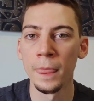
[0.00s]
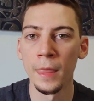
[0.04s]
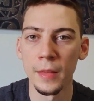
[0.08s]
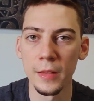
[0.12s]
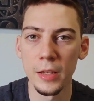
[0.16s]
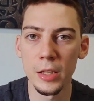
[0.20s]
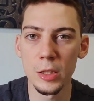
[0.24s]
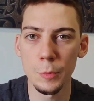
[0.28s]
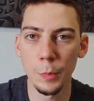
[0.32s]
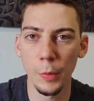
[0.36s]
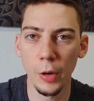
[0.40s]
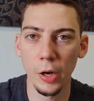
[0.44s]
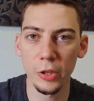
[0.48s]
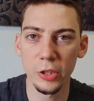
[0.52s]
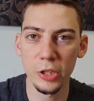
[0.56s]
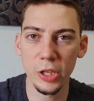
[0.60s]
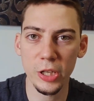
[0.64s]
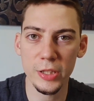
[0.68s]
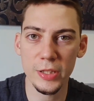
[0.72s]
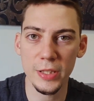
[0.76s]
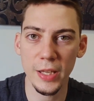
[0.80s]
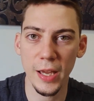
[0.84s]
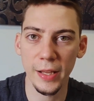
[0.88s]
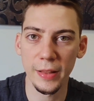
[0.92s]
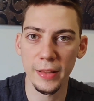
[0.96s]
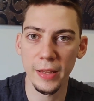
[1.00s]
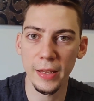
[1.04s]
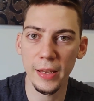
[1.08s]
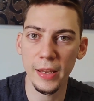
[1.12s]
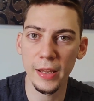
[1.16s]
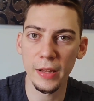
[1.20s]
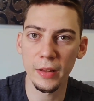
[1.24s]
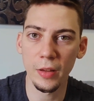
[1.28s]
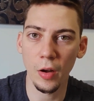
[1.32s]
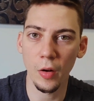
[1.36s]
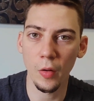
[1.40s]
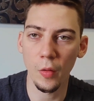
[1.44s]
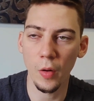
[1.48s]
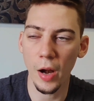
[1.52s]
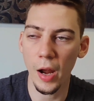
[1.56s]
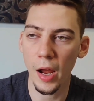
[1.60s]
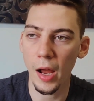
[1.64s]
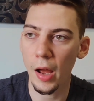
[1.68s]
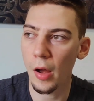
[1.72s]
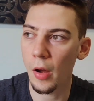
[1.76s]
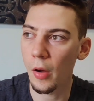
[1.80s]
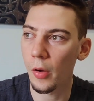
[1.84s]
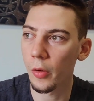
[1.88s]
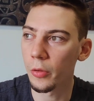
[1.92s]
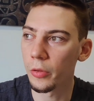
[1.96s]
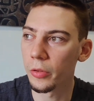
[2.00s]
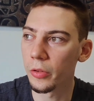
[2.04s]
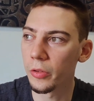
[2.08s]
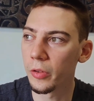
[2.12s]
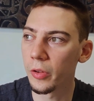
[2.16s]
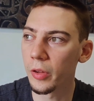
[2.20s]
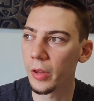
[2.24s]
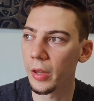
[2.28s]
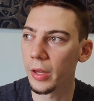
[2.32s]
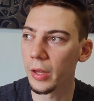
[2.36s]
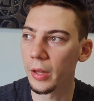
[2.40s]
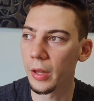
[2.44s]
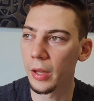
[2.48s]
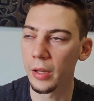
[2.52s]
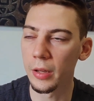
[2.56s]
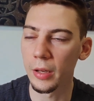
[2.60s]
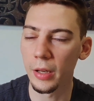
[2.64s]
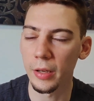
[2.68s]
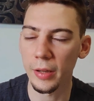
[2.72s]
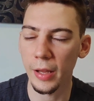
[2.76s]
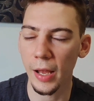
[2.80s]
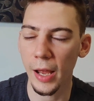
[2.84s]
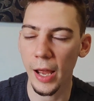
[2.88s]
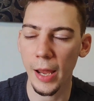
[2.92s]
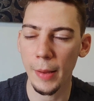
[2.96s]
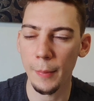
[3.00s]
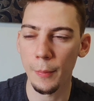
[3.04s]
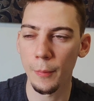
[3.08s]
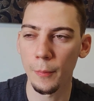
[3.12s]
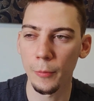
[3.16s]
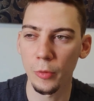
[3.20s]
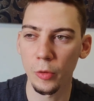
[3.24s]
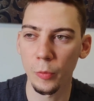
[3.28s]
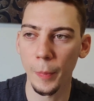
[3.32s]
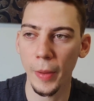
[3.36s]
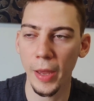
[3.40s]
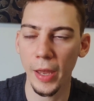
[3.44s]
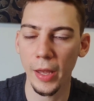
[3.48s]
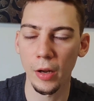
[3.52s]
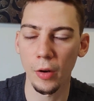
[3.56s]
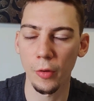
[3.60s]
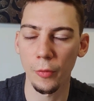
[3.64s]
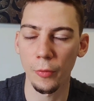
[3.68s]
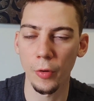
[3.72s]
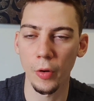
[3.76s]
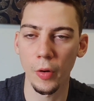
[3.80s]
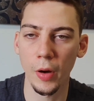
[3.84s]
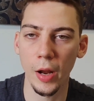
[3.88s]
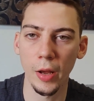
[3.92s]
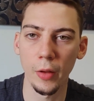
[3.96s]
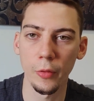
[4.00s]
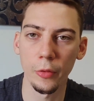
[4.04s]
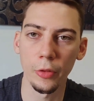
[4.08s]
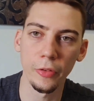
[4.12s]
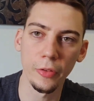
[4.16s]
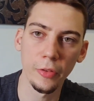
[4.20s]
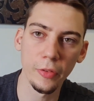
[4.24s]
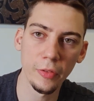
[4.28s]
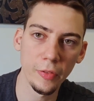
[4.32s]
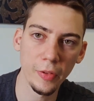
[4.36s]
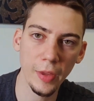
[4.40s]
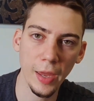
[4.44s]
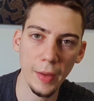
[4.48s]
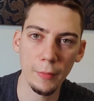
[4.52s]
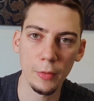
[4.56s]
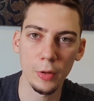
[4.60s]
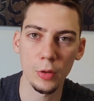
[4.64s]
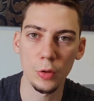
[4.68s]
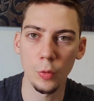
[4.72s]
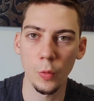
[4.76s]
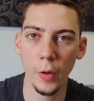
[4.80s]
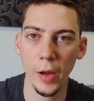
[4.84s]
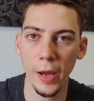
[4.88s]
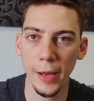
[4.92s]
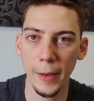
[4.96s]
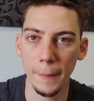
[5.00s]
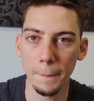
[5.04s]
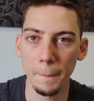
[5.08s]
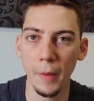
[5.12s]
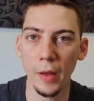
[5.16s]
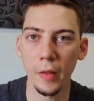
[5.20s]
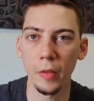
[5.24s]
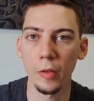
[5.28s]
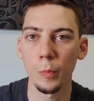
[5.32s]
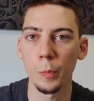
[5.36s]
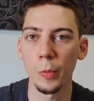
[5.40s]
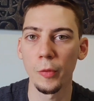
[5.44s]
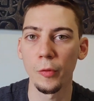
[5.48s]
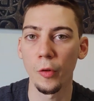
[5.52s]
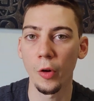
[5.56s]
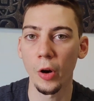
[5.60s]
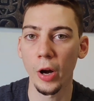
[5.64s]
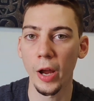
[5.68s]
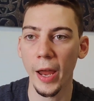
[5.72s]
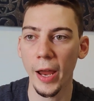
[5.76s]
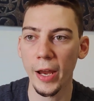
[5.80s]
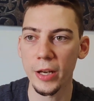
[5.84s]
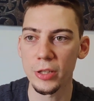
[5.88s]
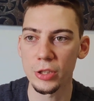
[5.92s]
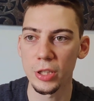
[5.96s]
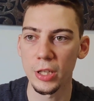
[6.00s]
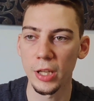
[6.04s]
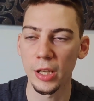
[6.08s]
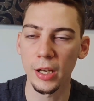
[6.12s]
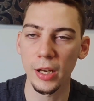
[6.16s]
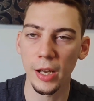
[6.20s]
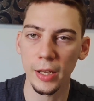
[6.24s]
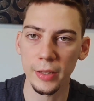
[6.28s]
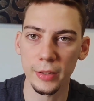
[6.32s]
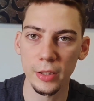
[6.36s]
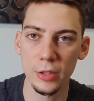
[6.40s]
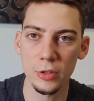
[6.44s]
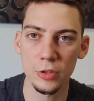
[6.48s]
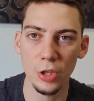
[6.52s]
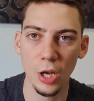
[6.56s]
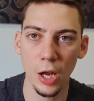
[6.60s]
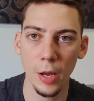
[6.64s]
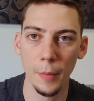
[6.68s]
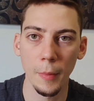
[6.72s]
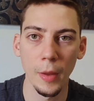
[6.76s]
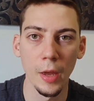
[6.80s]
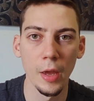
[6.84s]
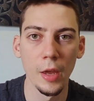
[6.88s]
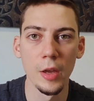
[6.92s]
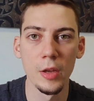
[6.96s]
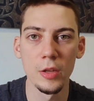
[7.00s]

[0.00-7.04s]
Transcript: These projects I did around in the time span of around seven to eight months before I actually got the job.